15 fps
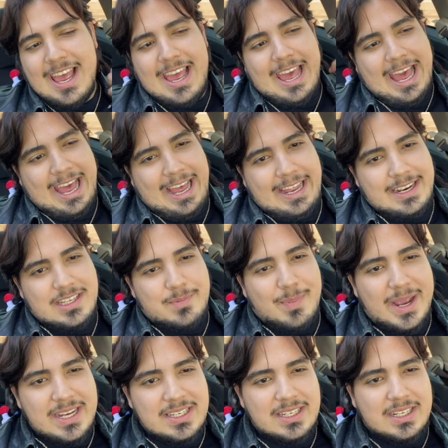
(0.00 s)
And it
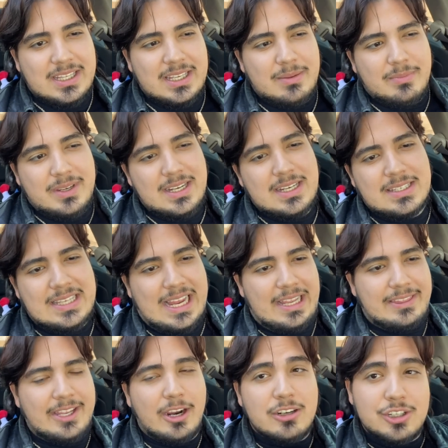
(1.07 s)
basically means
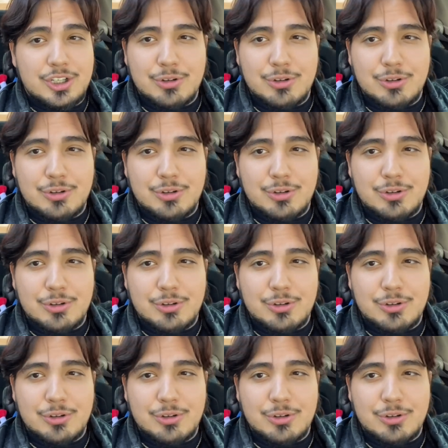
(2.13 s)
that they're in